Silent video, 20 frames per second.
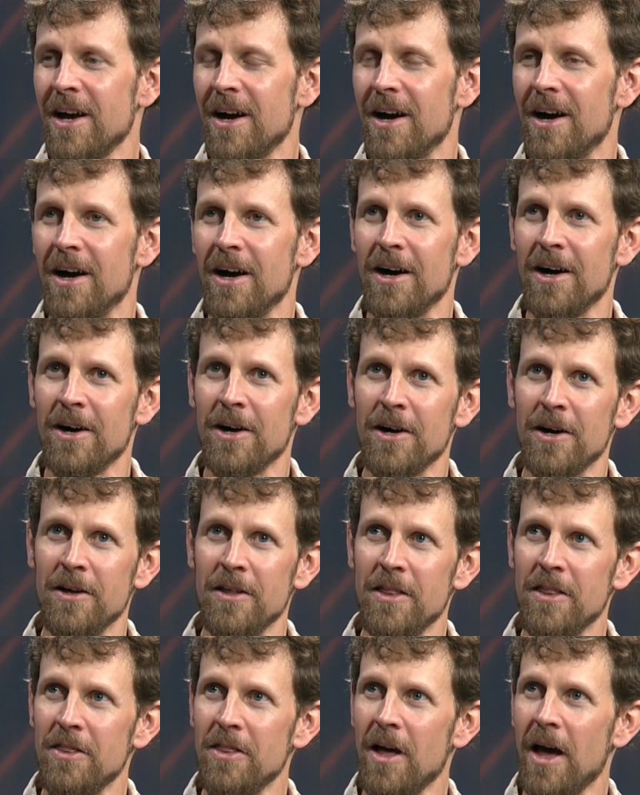
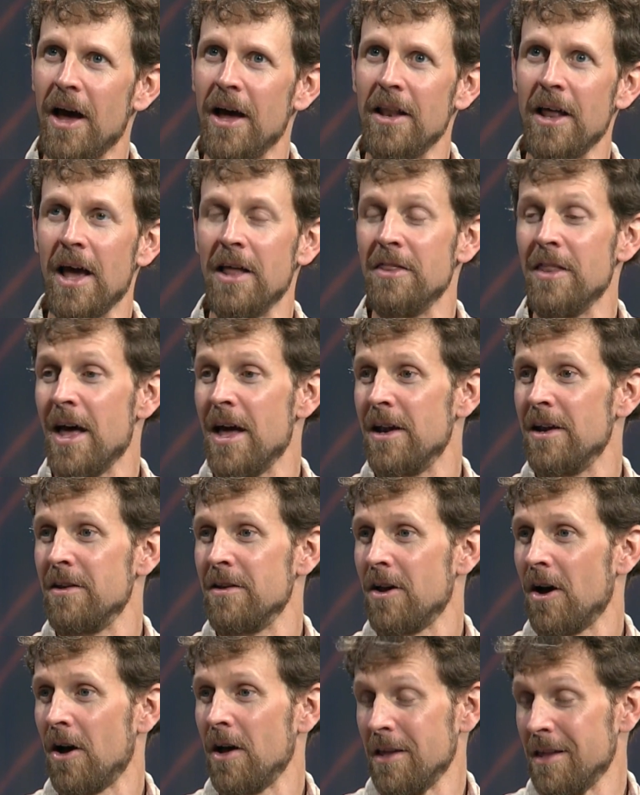and
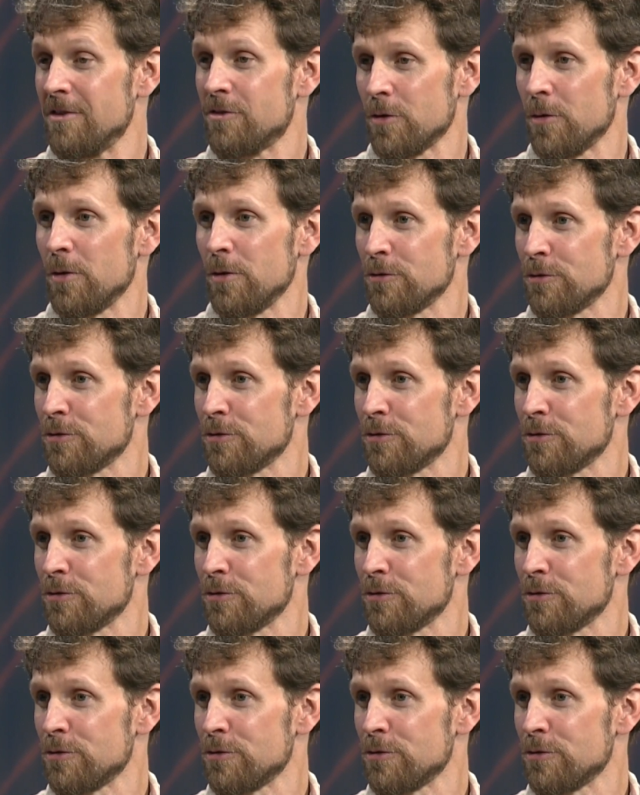then so those